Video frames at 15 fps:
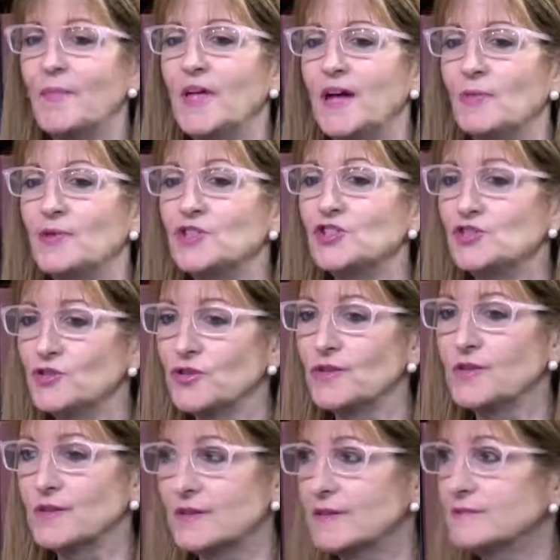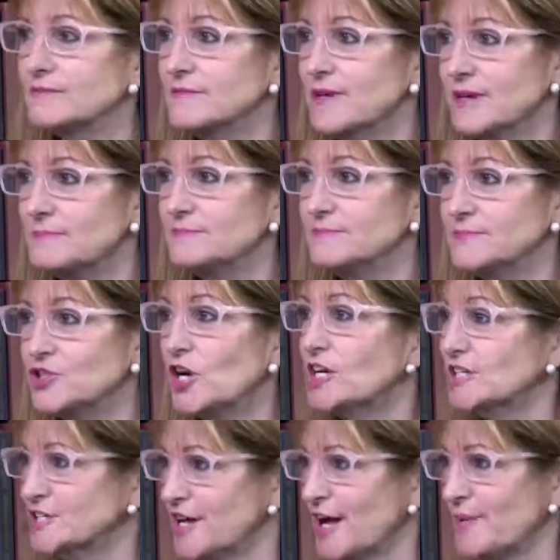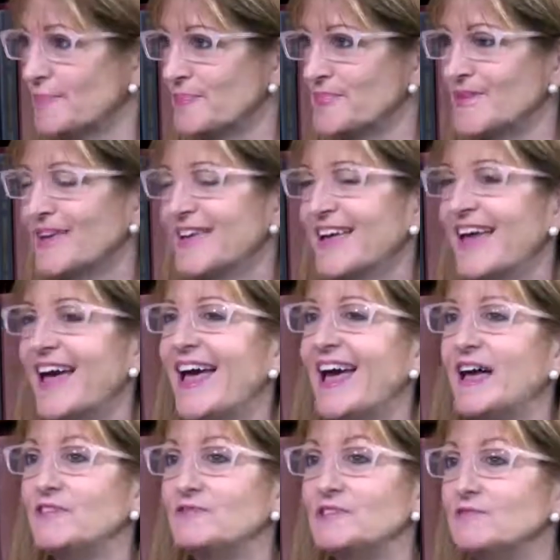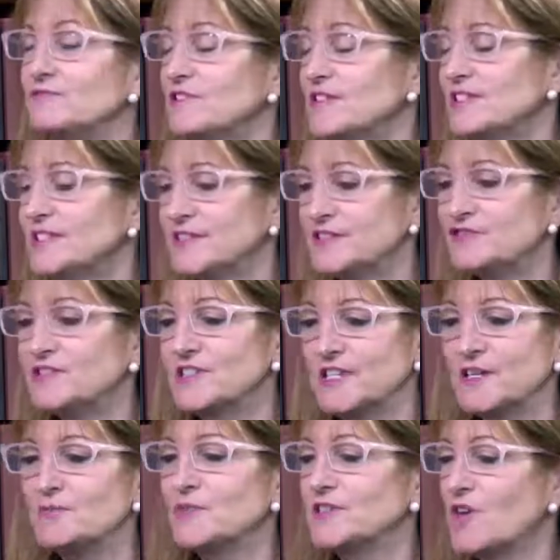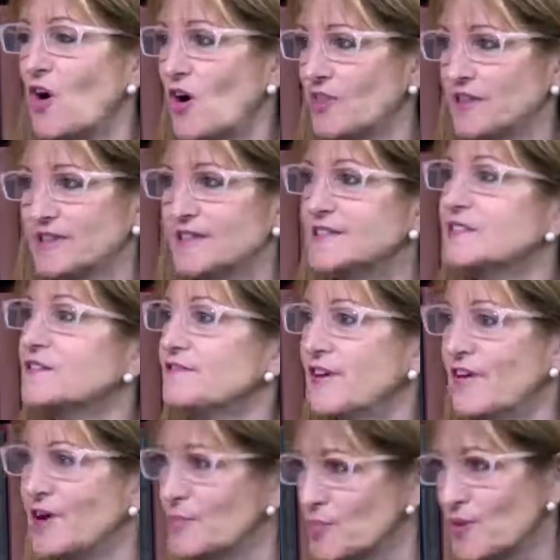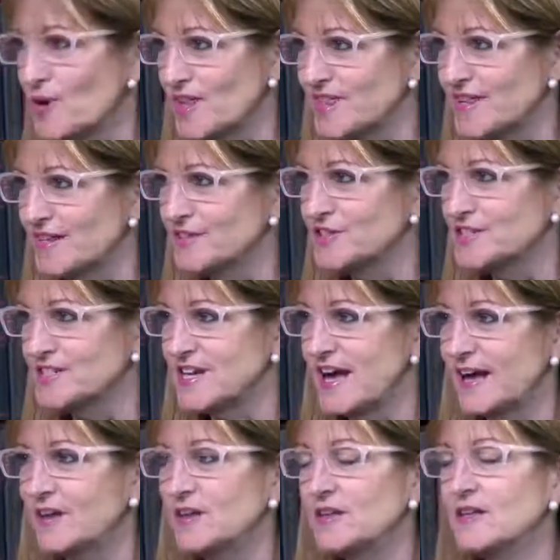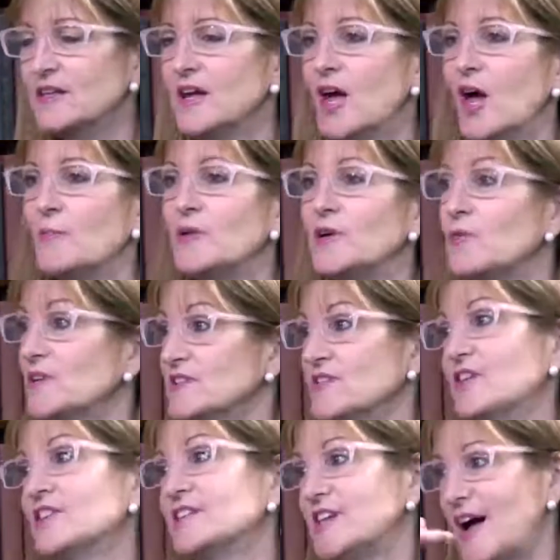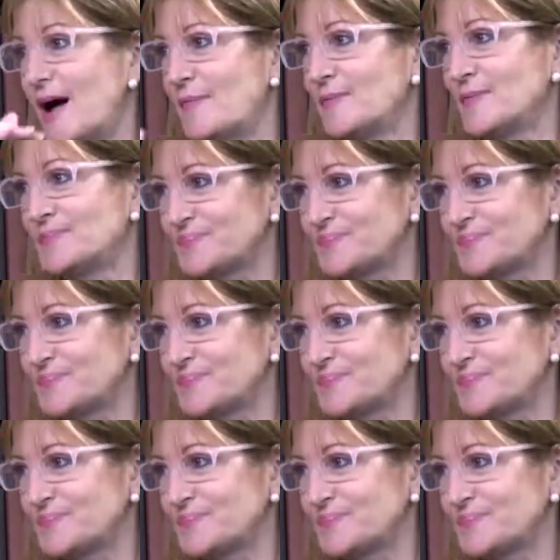Which took a chunk of time. Mm-hmm. And redistricting was on the list of very important things to tackle, but it wasn't on the top.